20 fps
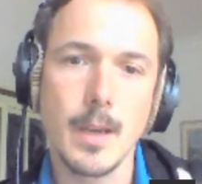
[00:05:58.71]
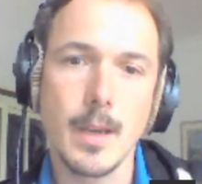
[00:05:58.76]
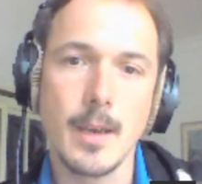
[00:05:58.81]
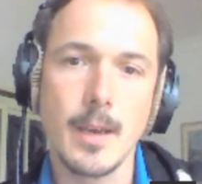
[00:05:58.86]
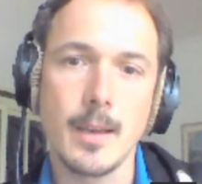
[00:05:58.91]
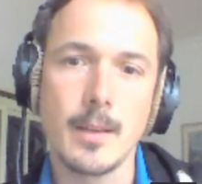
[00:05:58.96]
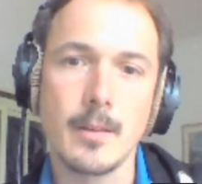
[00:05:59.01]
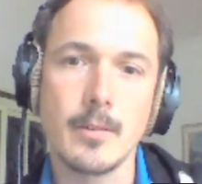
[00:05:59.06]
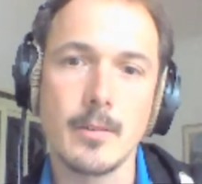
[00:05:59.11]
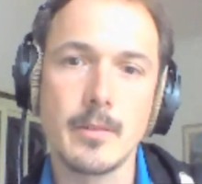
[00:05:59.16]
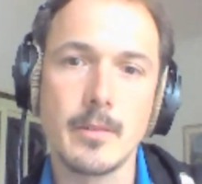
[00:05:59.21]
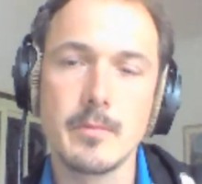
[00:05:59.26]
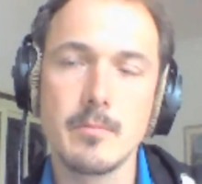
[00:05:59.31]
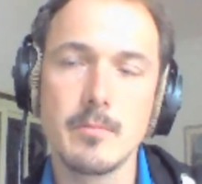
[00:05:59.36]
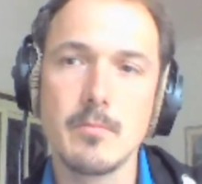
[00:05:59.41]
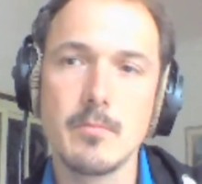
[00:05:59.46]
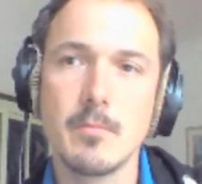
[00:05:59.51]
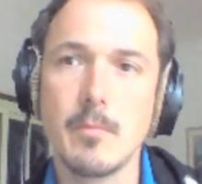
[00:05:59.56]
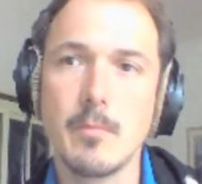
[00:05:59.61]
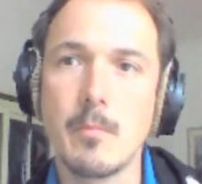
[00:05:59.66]
and
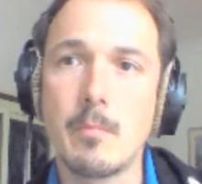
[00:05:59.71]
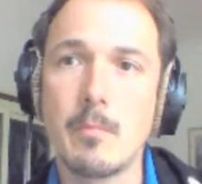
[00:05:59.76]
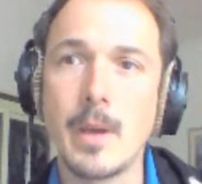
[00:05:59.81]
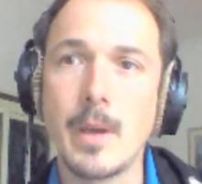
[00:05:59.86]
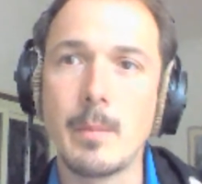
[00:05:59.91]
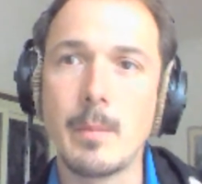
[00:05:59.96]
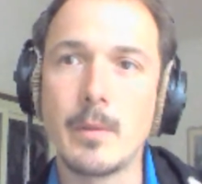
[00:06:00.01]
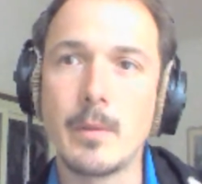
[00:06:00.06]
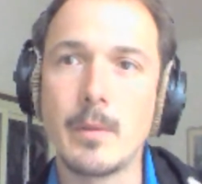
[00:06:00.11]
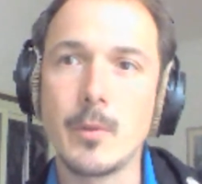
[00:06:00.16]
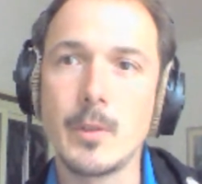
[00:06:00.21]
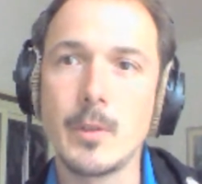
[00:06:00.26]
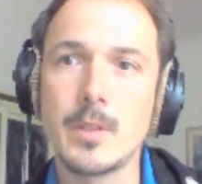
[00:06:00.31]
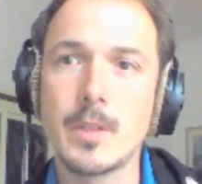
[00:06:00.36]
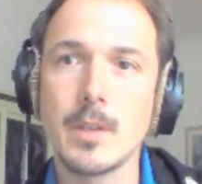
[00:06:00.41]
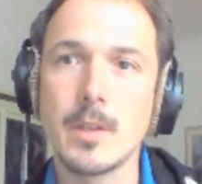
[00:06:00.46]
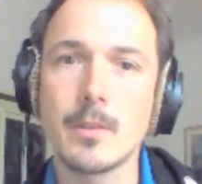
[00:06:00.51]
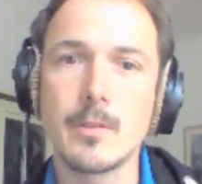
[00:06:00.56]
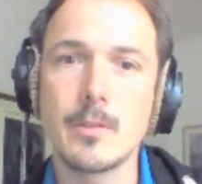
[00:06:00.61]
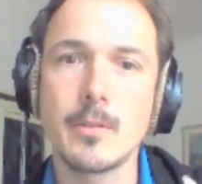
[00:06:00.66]
maybe reach
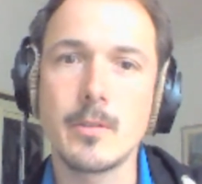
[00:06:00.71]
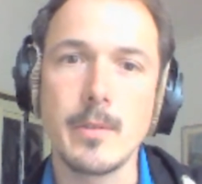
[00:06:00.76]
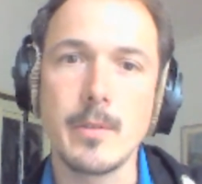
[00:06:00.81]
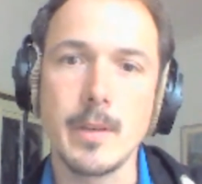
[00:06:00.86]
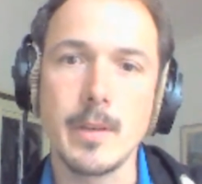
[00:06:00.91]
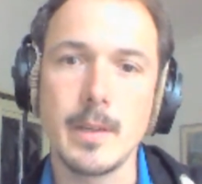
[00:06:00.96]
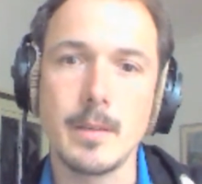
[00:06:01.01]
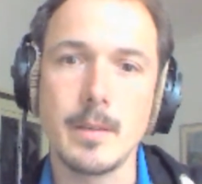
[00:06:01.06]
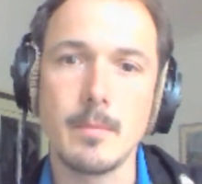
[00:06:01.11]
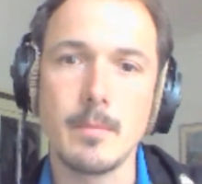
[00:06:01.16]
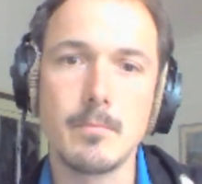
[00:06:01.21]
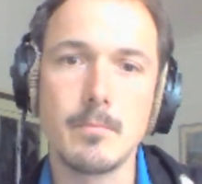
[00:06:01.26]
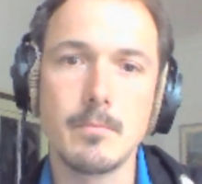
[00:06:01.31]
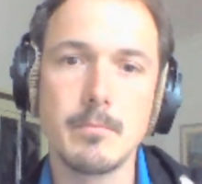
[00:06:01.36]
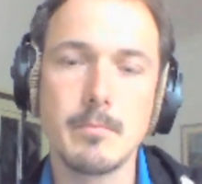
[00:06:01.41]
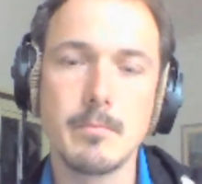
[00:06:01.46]
out to the